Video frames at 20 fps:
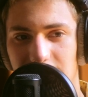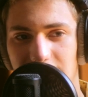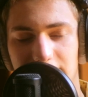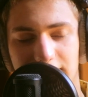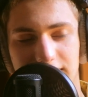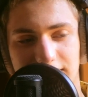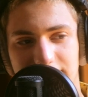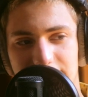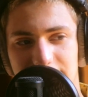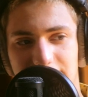
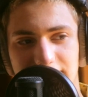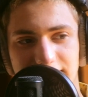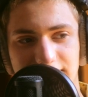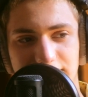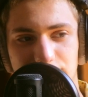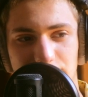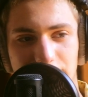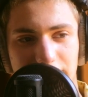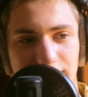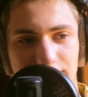And he
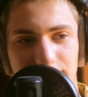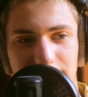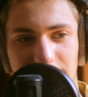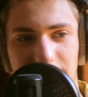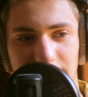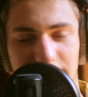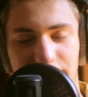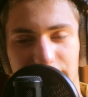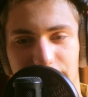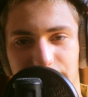gets away
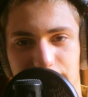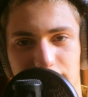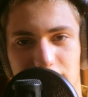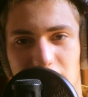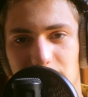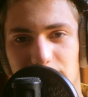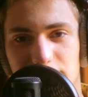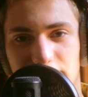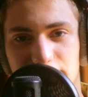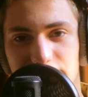with like a
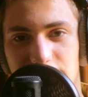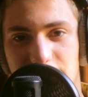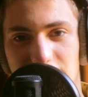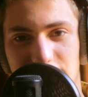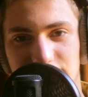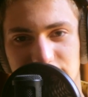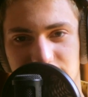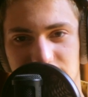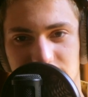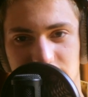couple of
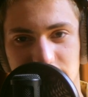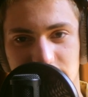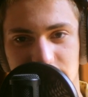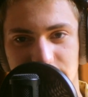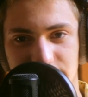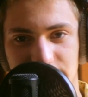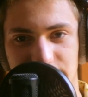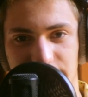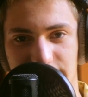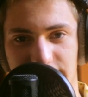thousand
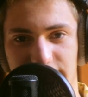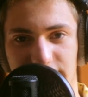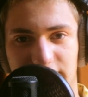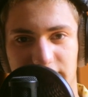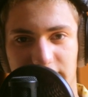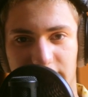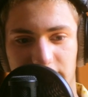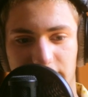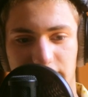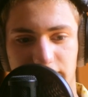euros
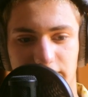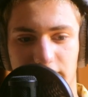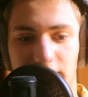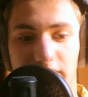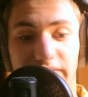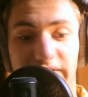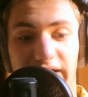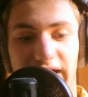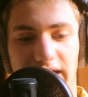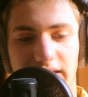for a
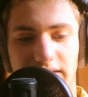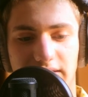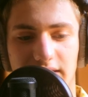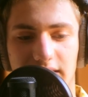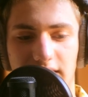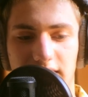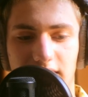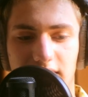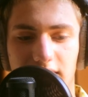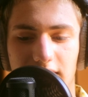full
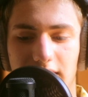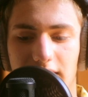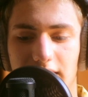van.